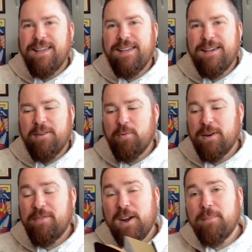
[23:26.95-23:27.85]
uh,
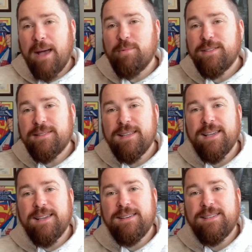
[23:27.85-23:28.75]
one of their Bibles,
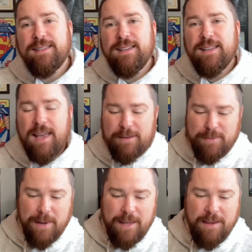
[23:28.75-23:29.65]
and it has
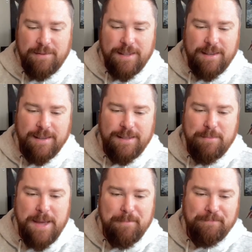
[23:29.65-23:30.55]
been gifted to
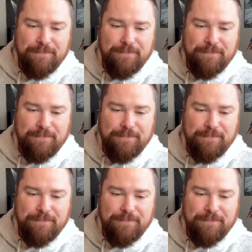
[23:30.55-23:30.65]
me.